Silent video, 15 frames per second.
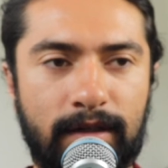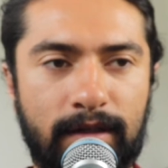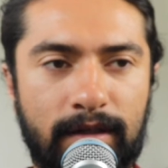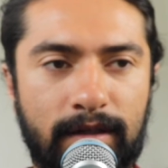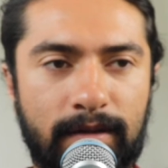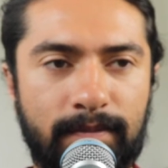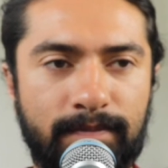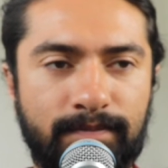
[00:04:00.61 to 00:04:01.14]

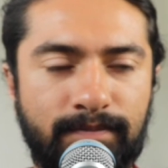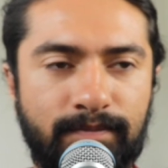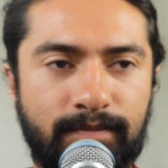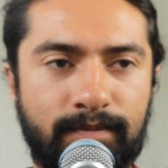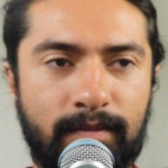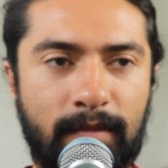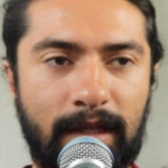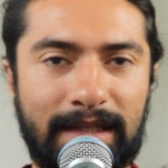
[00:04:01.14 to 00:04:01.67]
um,
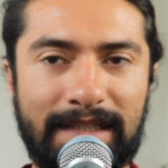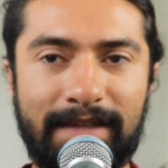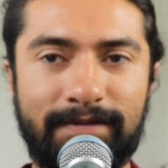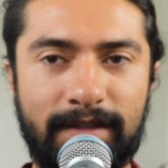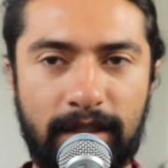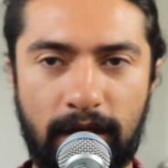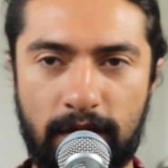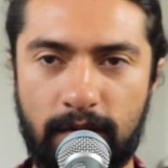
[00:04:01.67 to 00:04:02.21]

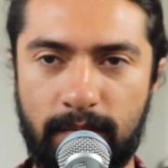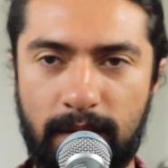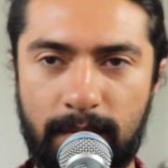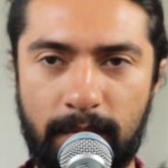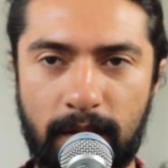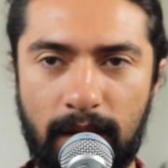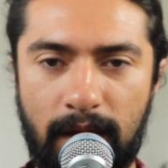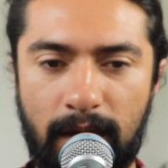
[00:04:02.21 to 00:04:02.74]
lifting other
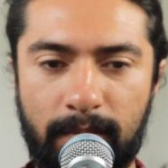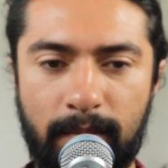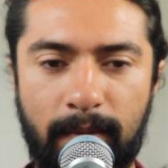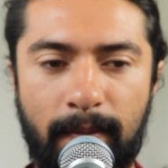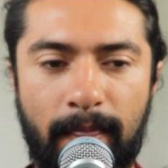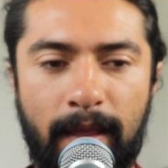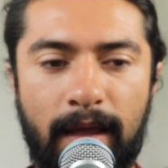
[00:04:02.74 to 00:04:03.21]
people up.